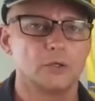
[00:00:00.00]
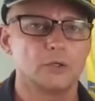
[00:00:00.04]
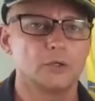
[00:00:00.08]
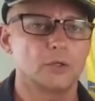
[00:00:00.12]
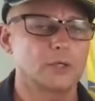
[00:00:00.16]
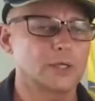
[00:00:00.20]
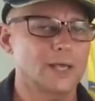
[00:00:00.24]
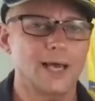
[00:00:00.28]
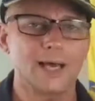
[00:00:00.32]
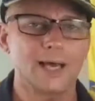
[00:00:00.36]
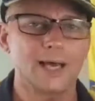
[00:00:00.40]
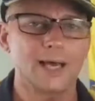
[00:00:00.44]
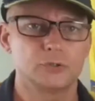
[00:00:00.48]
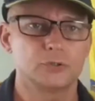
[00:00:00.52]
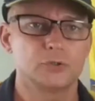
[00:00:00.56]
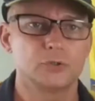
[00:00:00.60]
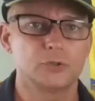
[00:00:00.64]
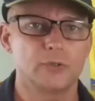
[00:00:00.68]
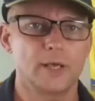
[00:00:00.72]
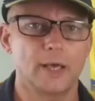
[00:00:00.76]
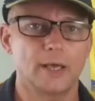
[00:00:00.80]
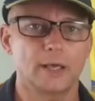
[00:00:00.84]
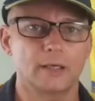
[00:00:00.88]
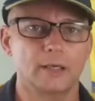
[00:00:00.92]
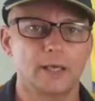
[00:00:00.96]
you can't
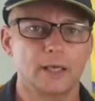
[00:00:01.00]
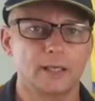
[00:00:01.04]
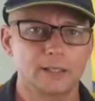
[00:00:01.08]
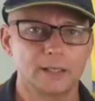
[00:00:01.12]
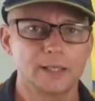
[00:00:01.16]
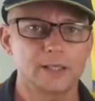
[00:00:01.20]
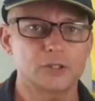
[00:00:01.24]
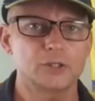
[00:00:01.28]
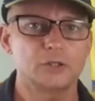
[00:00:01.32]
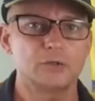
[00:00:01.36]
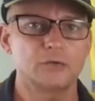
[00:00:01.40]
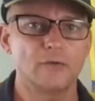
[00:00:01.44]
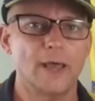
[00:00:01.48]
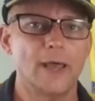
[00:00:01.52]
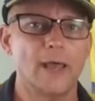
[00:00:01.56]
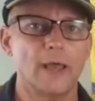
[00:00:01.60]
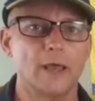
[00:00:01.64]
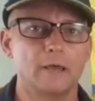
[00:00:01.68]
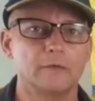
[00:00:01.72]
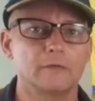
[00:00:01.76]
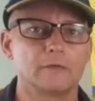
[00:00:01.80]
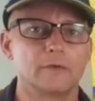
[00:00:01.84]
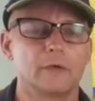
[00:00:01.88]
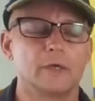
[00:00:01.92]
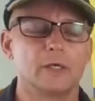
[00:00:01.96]
do that unless you
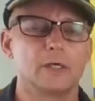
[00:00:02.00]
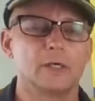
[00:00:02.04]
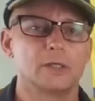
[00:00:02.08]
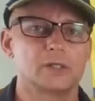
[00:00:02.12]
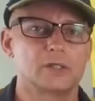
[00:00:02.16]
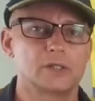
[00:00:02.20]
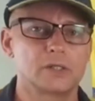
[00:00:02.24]
have